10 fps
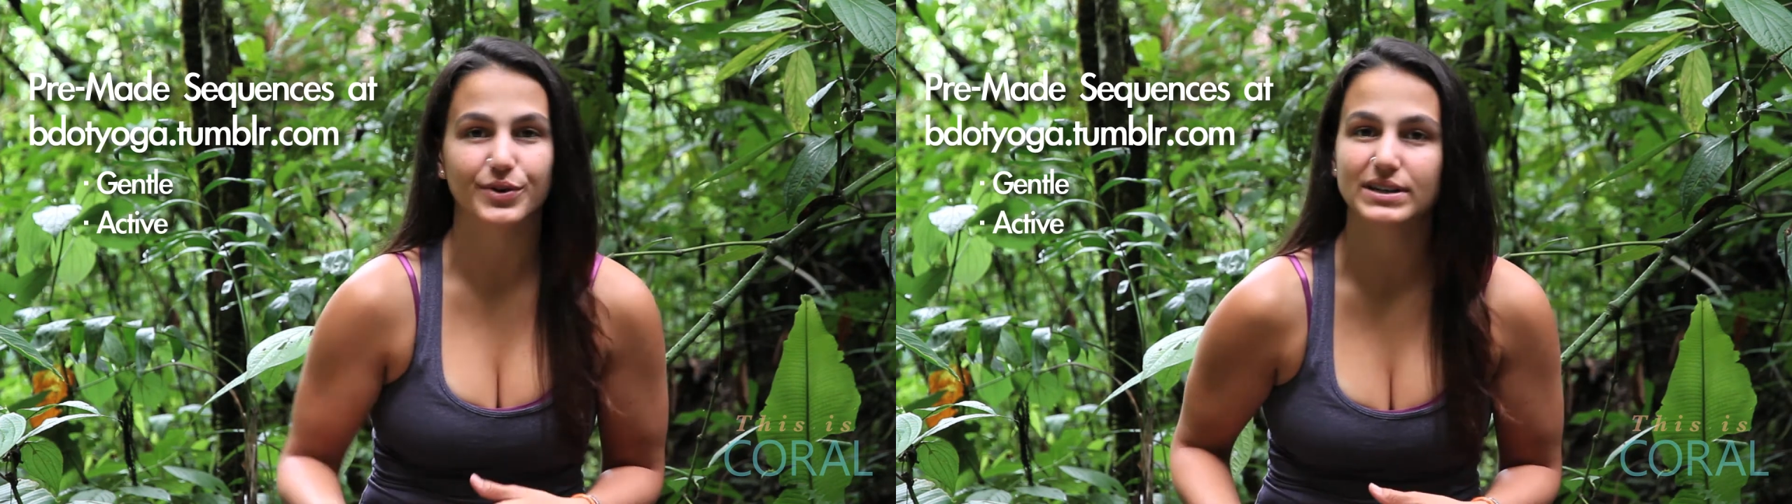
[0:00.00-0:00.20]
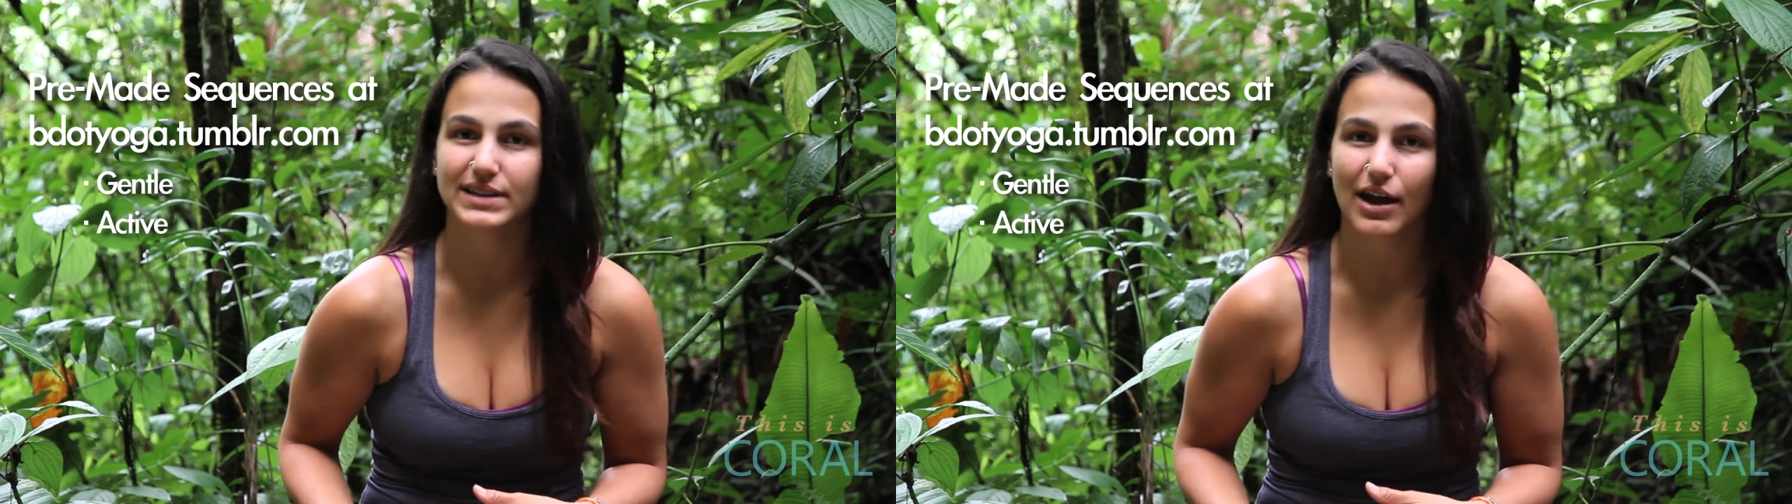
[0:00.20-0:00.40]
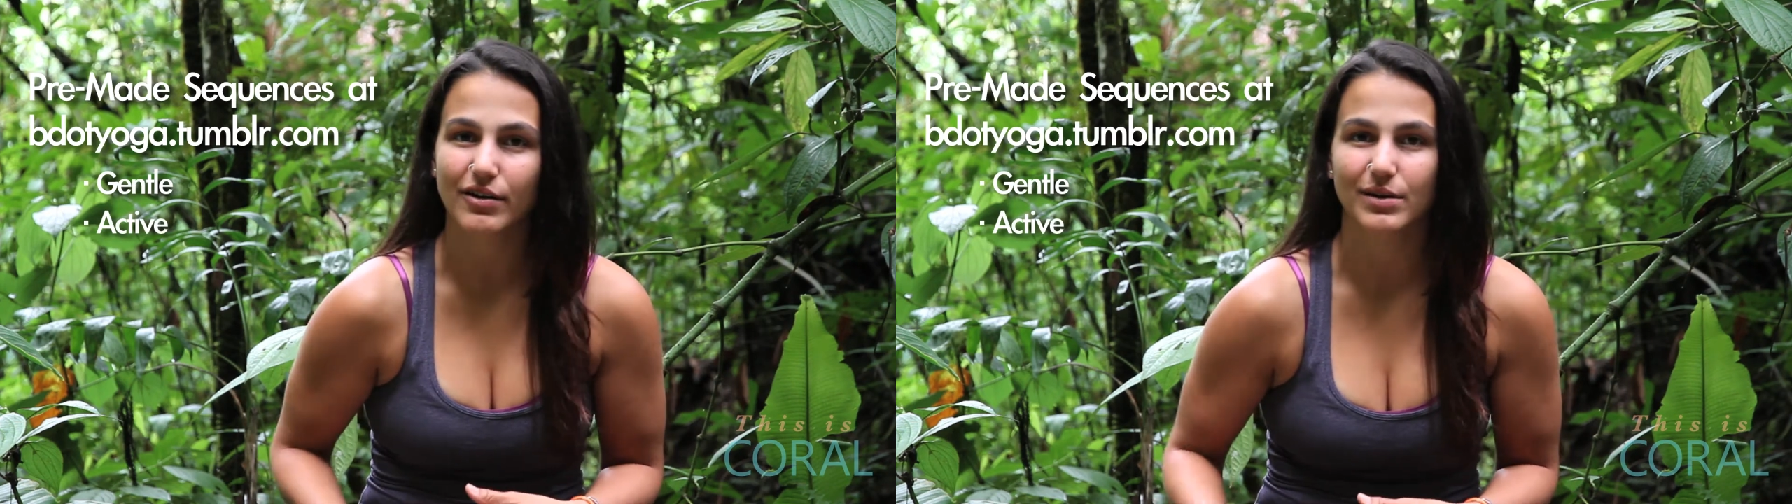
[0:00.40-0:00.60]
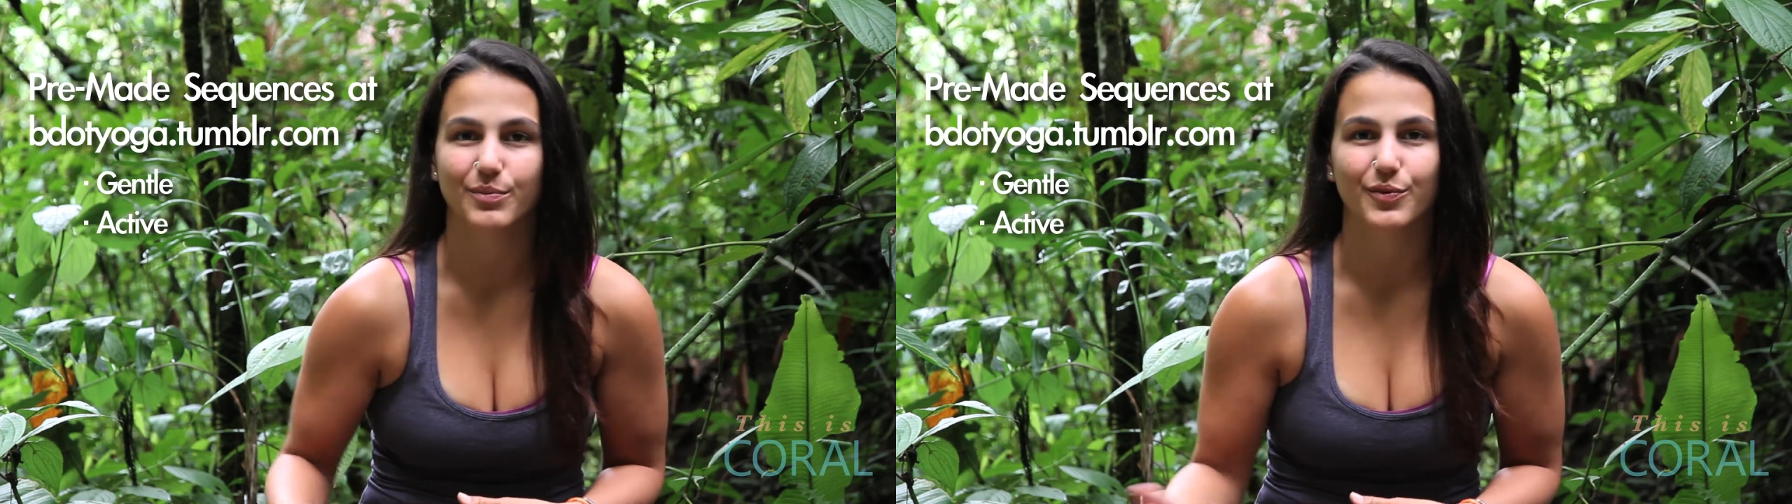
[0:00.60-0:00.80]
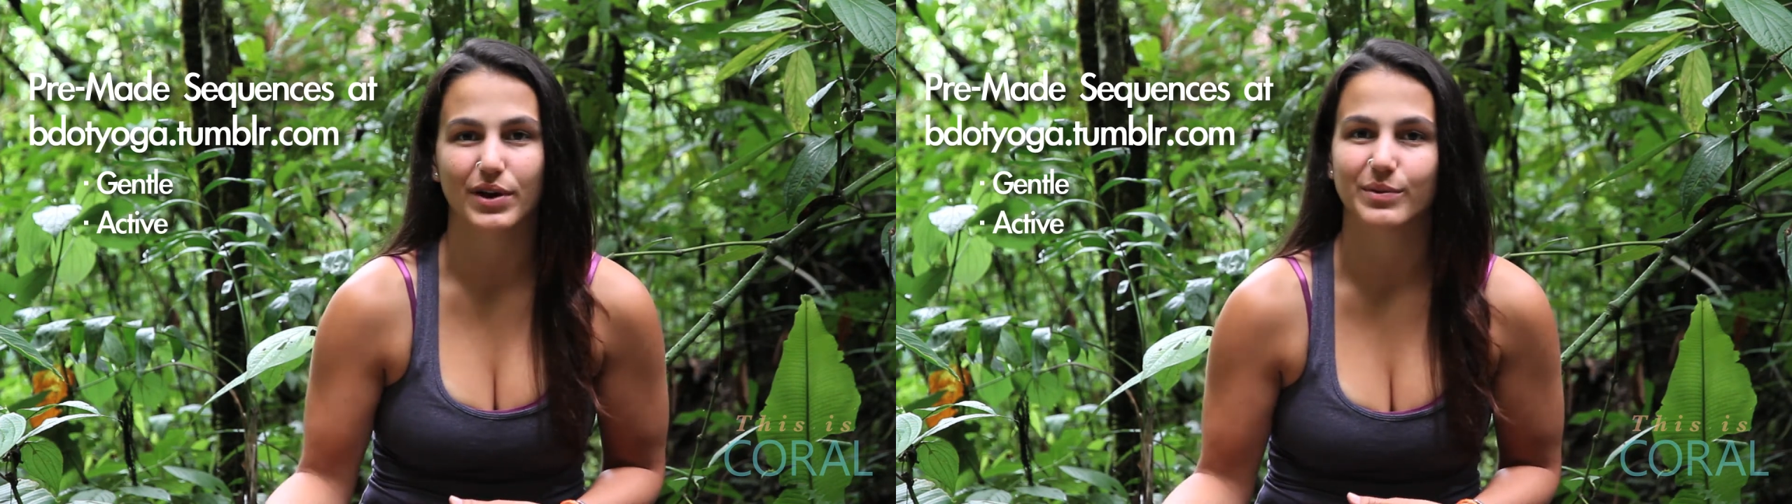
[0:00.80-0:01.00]
print out
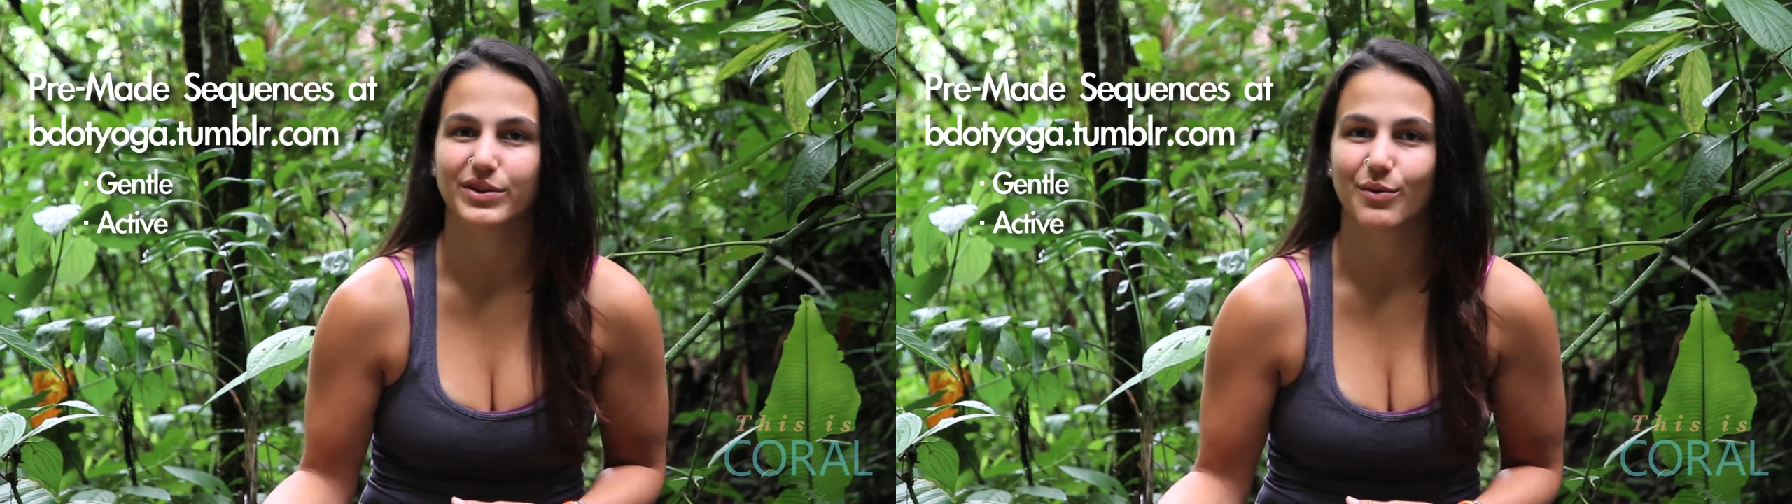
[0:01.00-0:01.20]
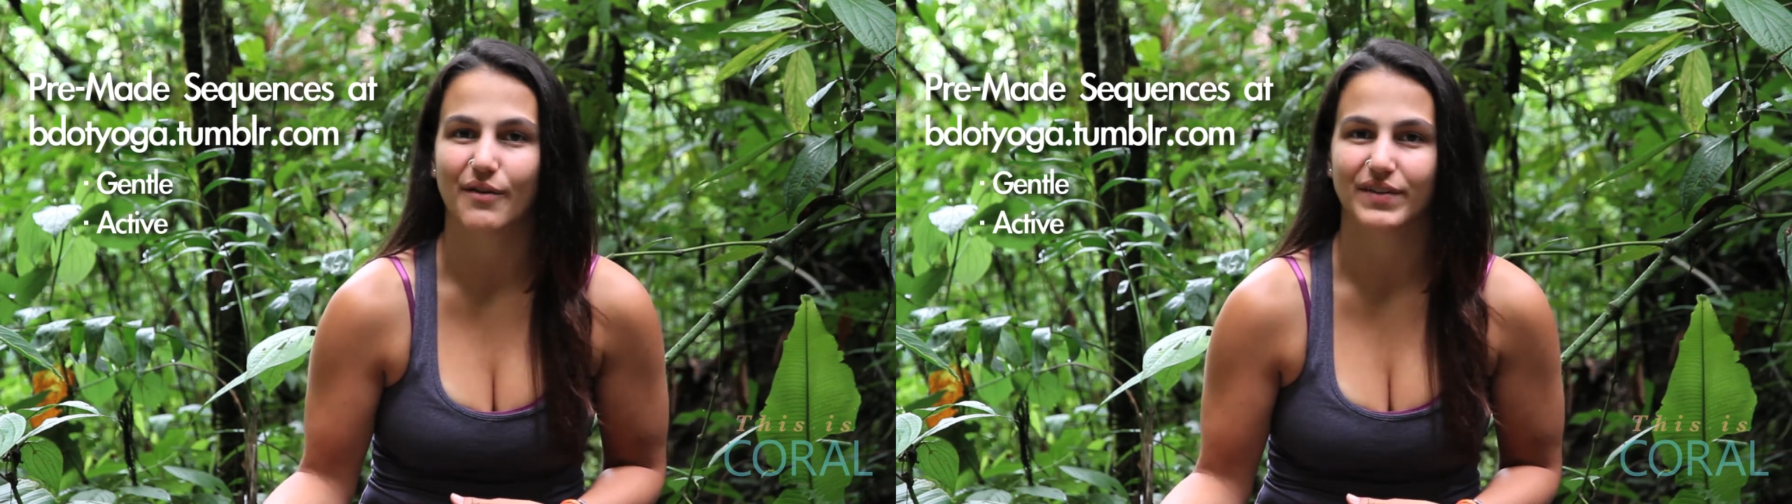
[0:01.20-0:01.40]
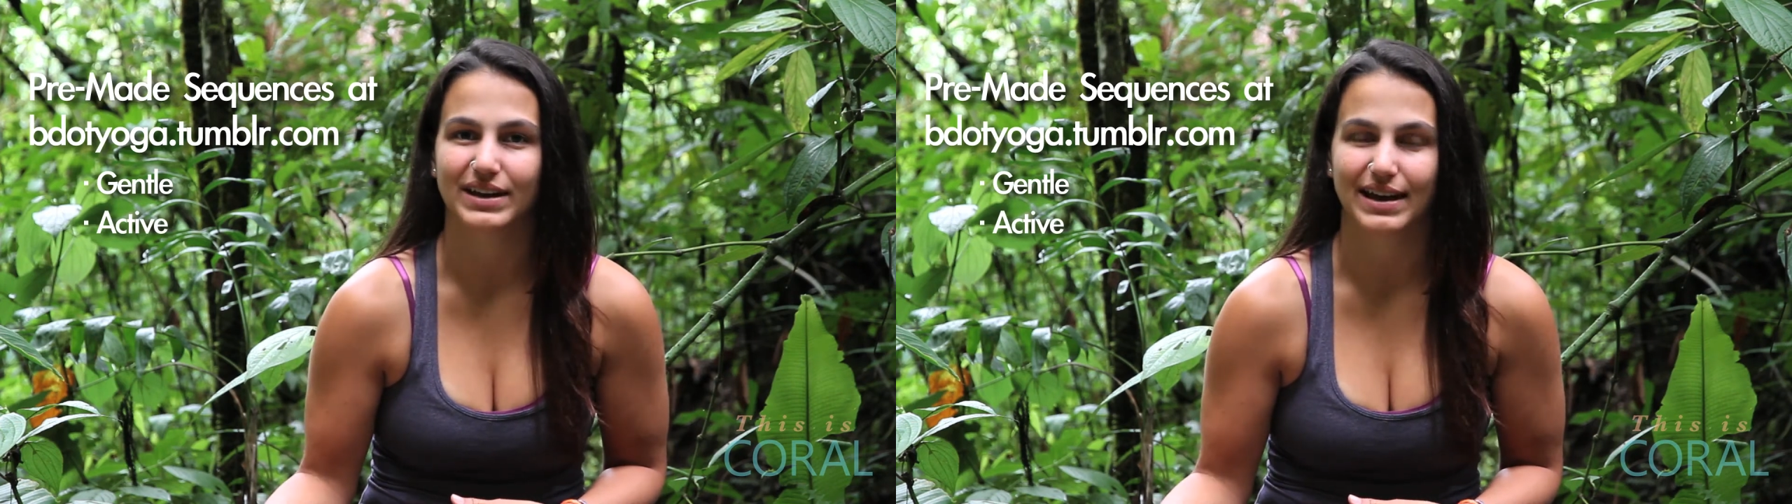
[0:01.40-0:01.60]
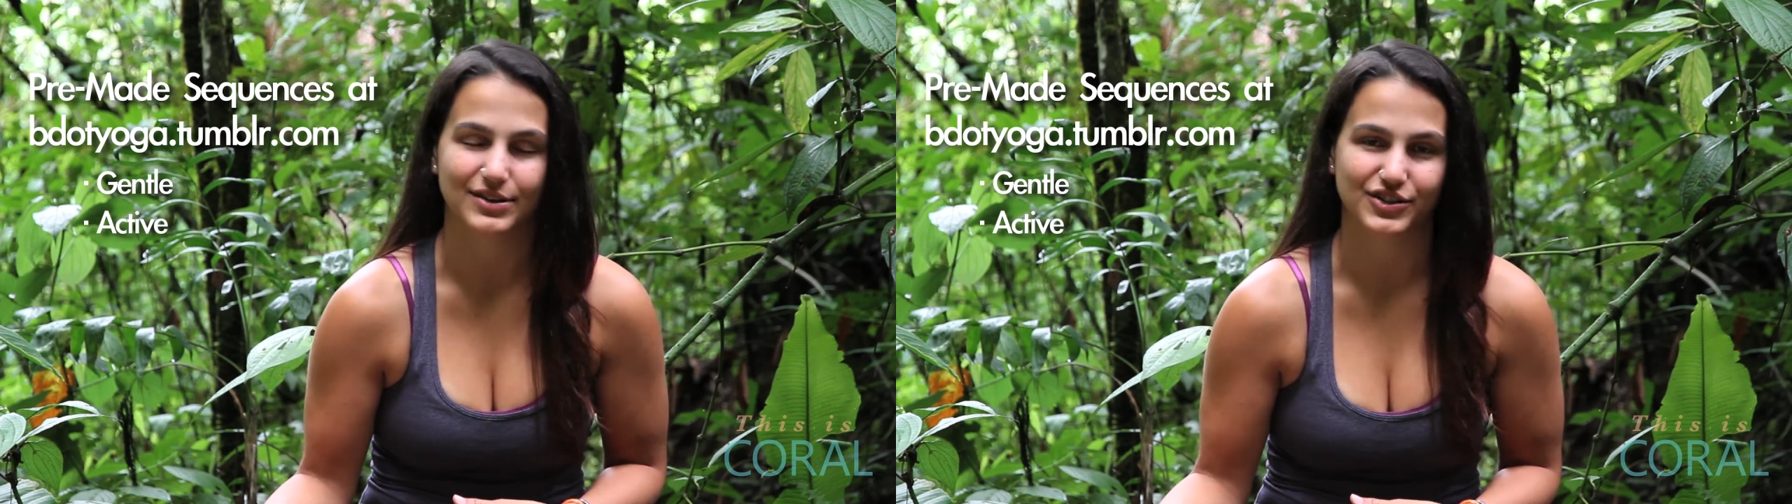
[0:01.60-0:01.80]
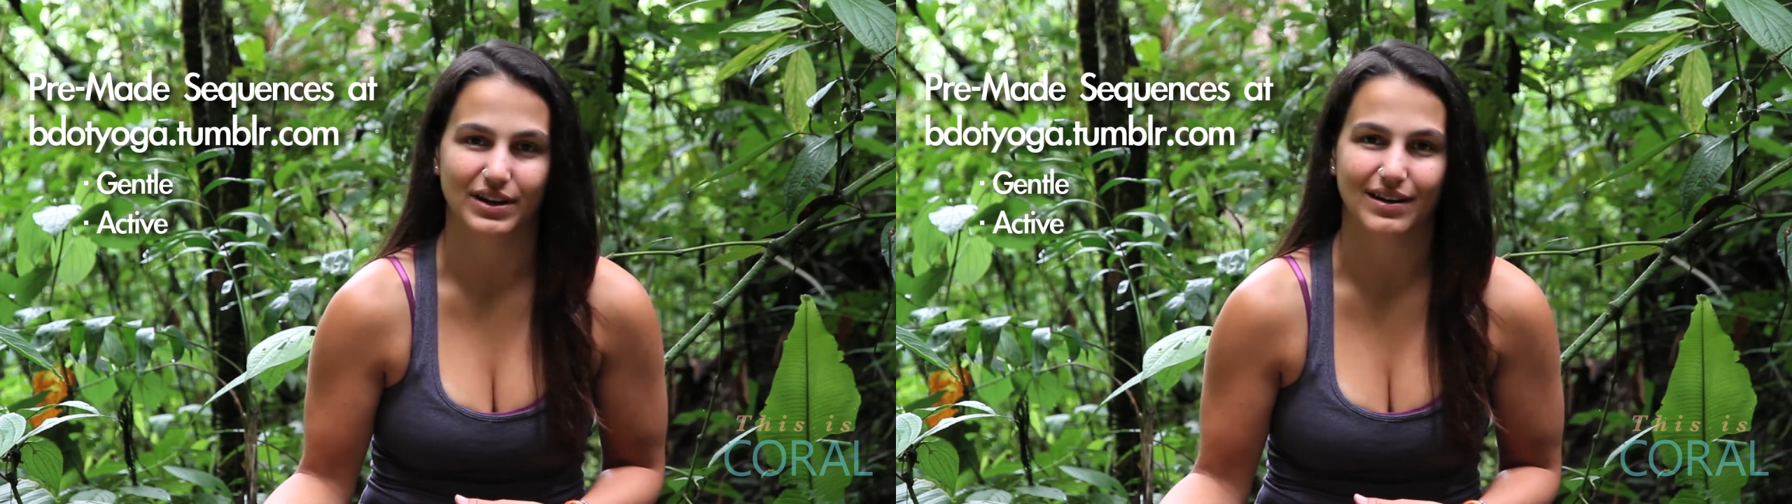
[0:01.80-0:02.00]
and bring with you on vacation.